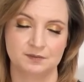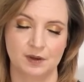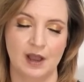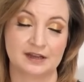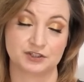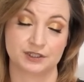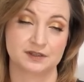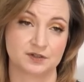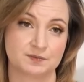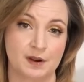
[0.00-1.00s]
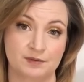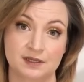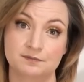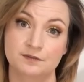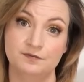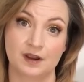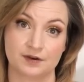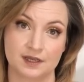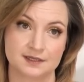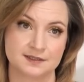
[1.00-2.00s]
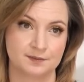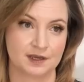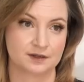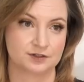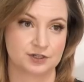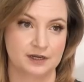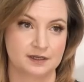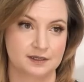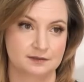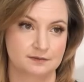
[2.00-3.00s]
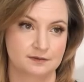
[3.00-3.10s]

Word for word: Actually, there's probably various. I'm not going to try to